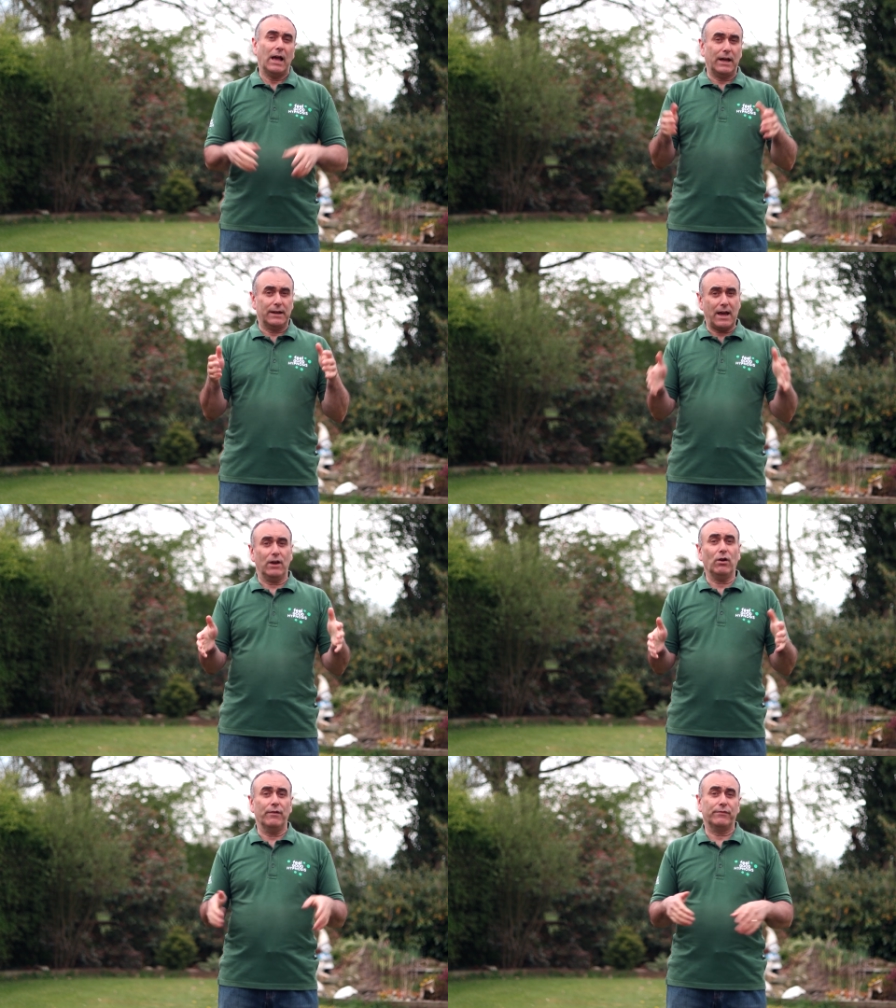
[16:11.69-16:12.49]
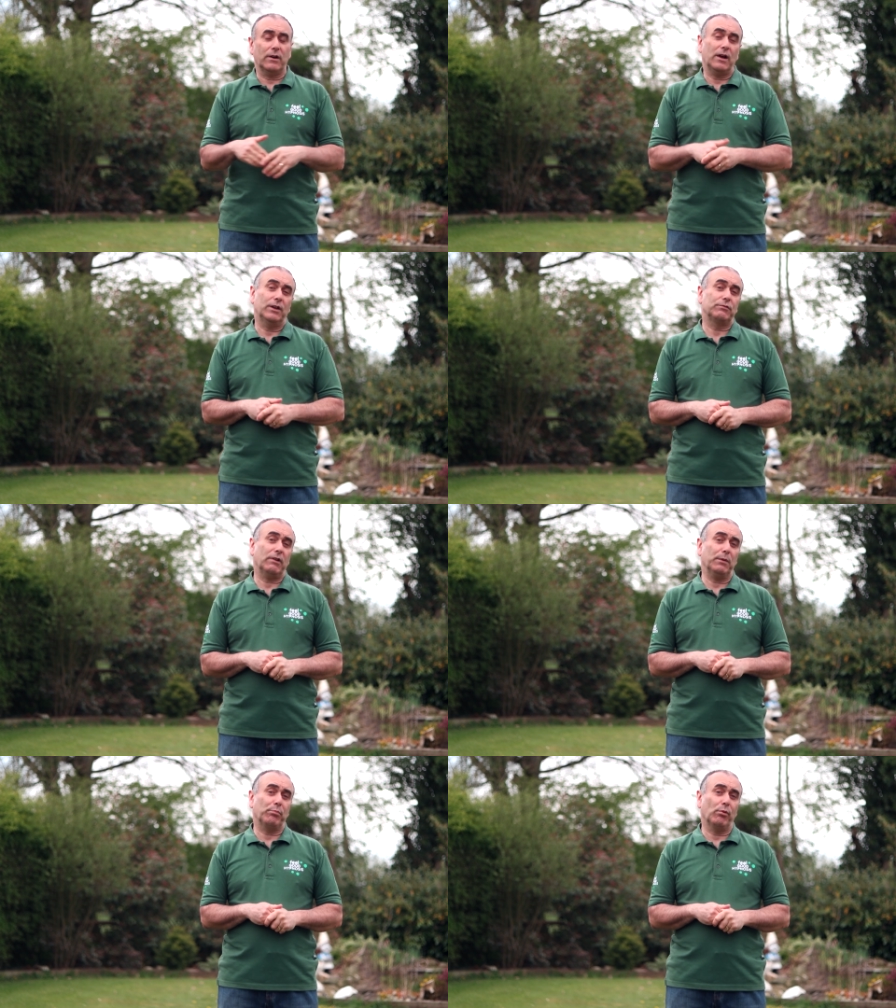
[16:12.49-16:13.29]
And I offer a
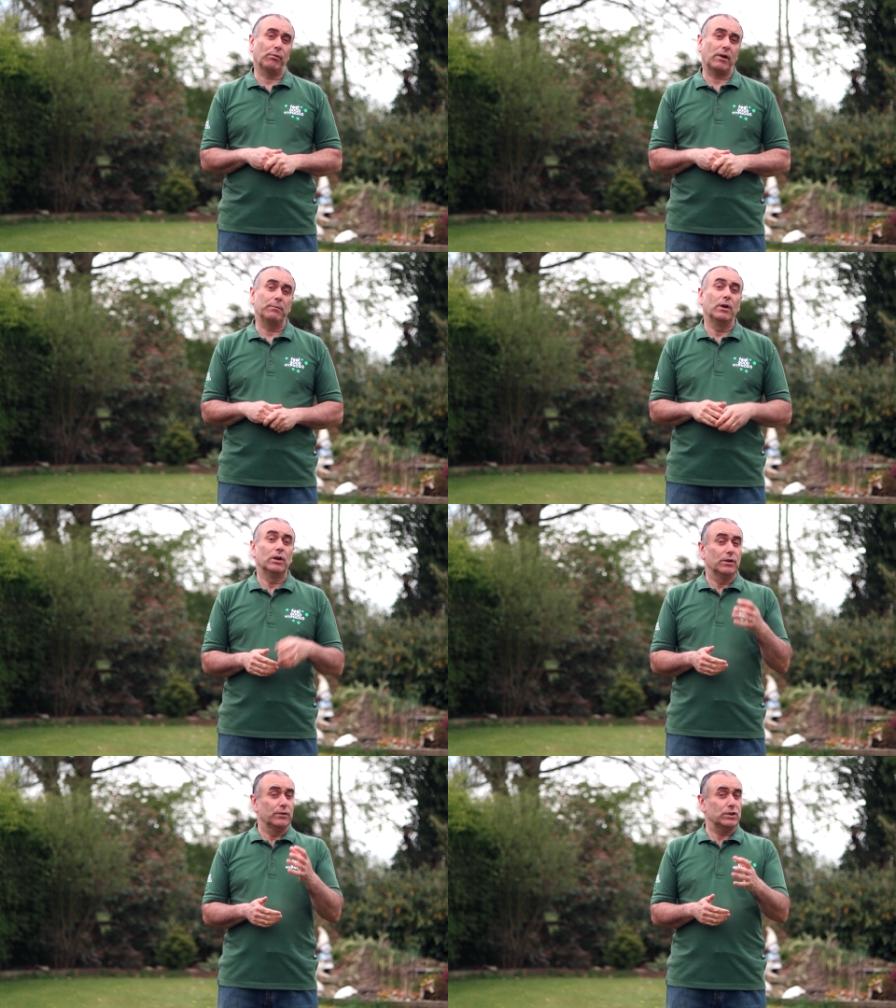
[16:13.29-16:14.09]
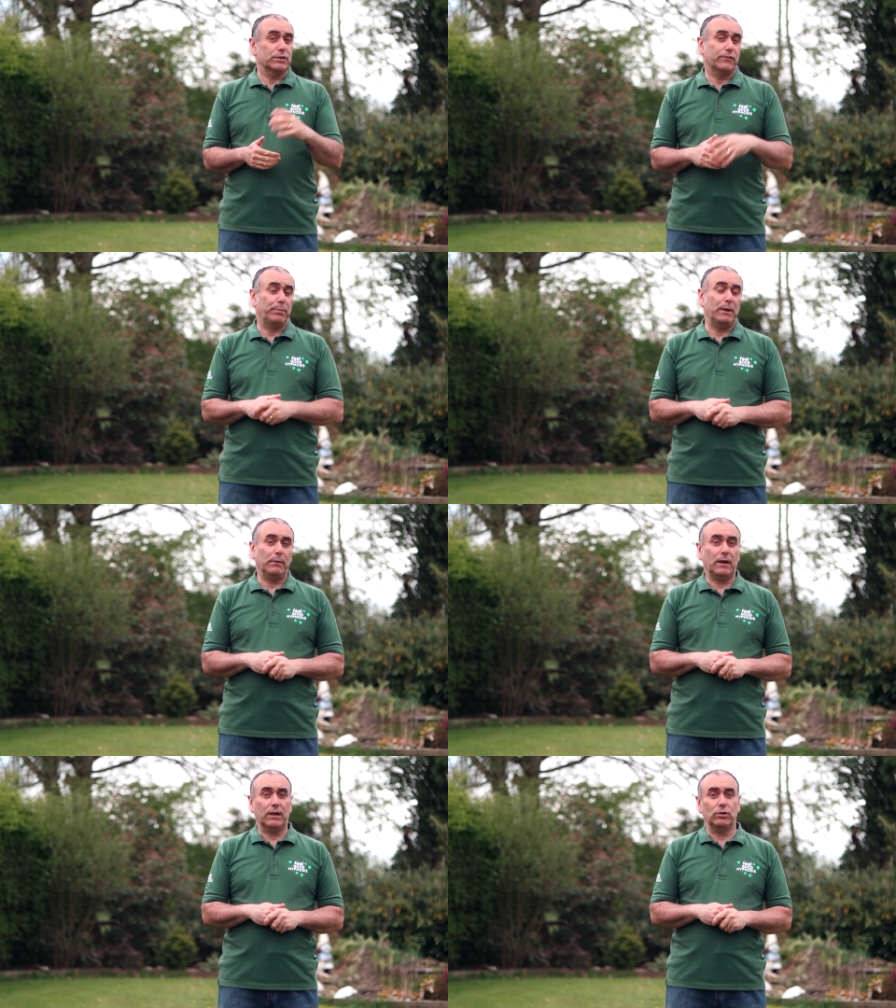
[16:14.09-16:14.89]
training program just for
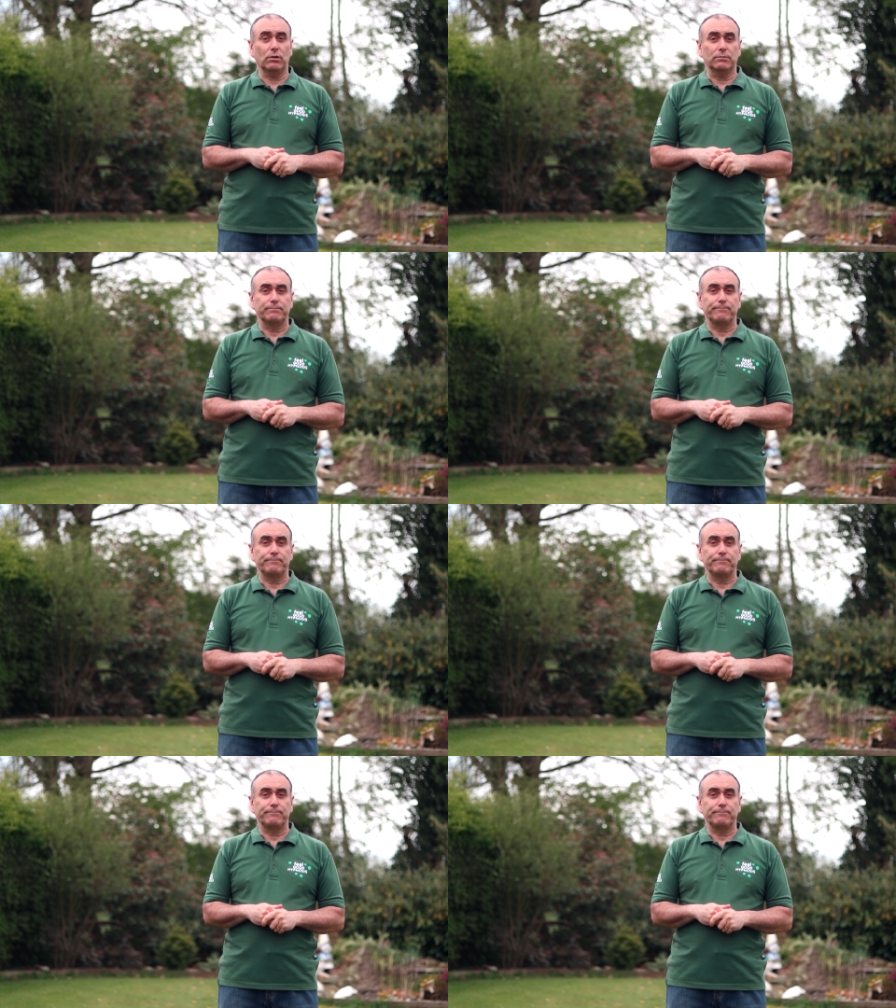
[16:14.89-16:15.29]
people like you.